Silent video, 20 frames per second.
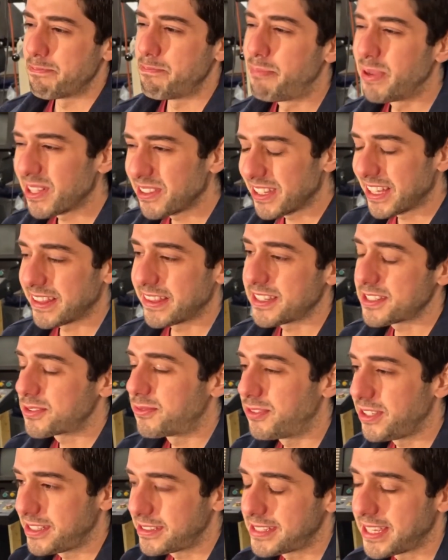Building this
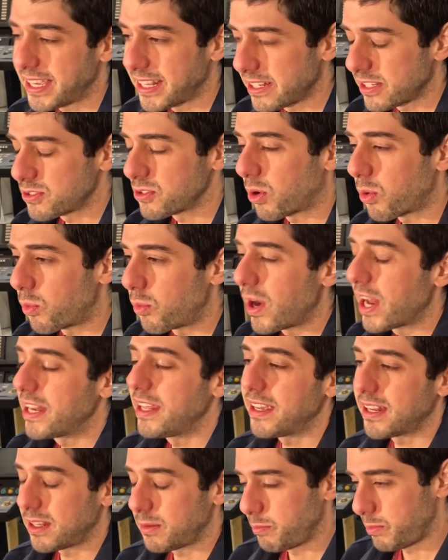V10 is
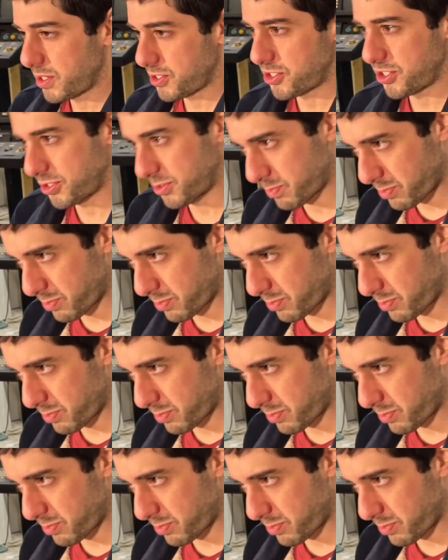already an ambitious